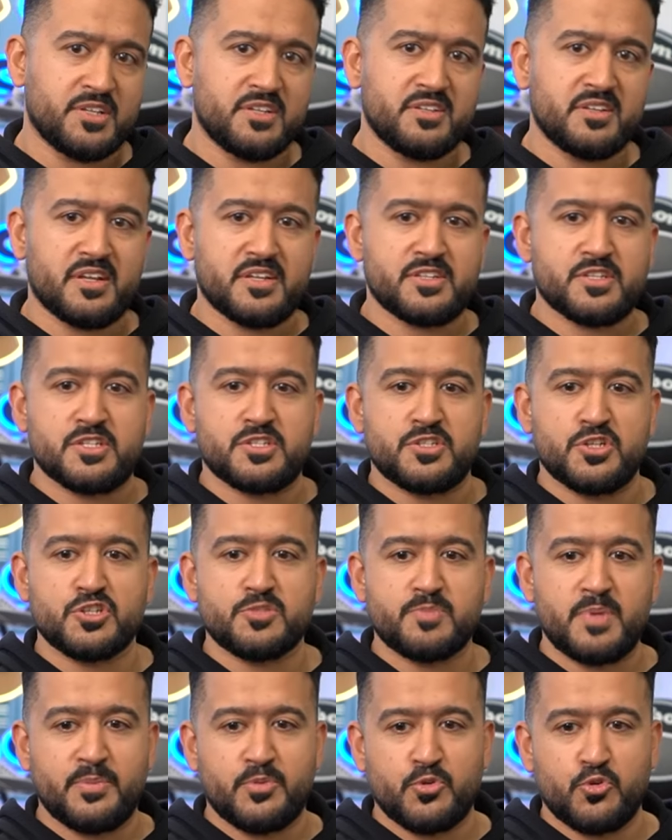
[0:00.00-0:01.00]
the end of the day, it's
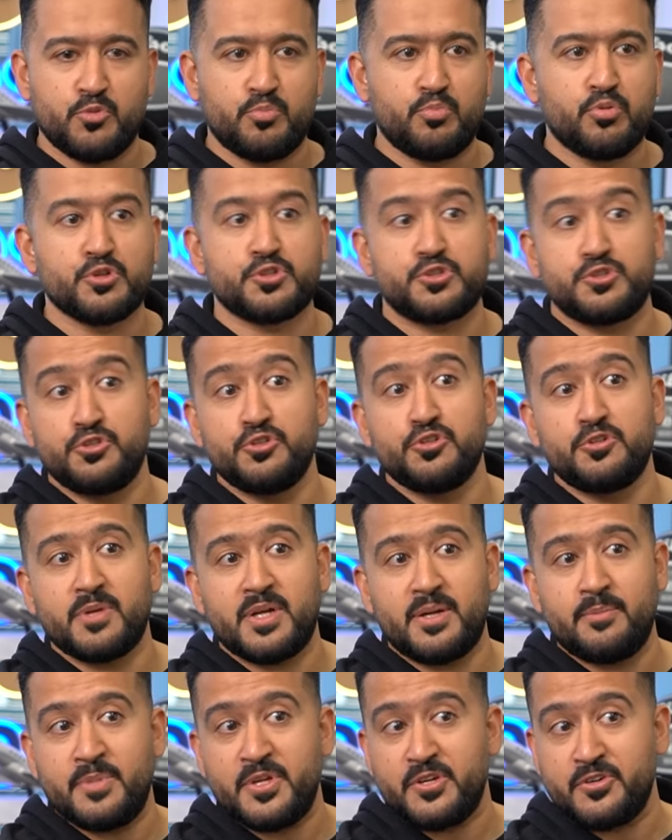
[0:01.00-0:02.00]
those people who push you to
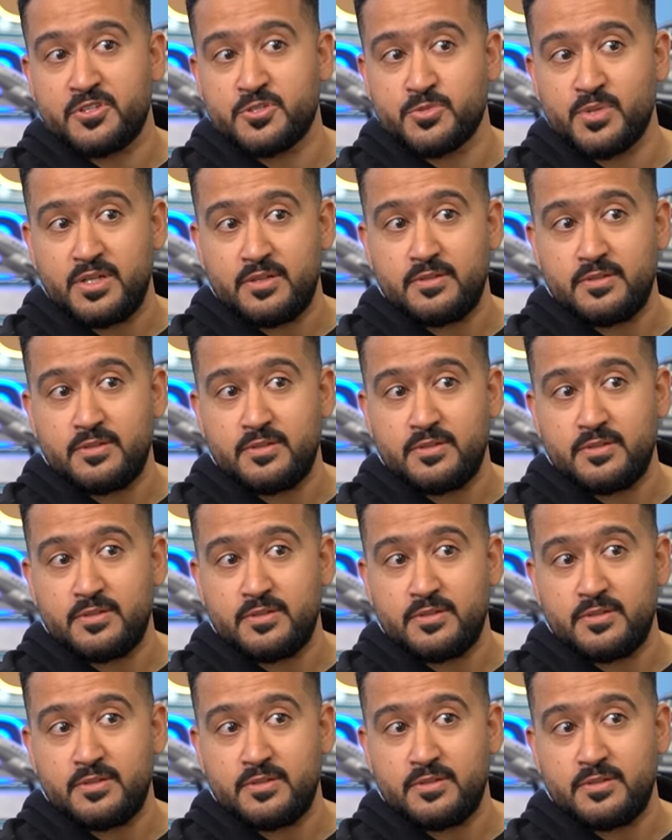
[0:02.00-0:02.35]
become better as well.